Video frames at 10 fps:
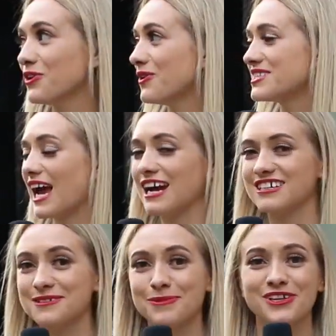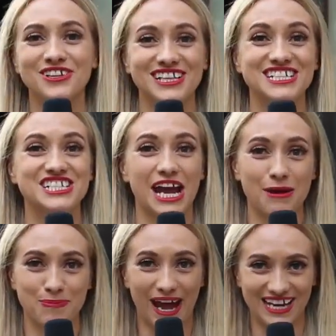you it's absolutely
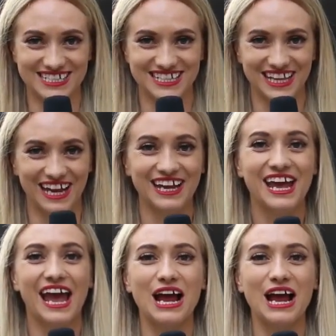jam-packed in there.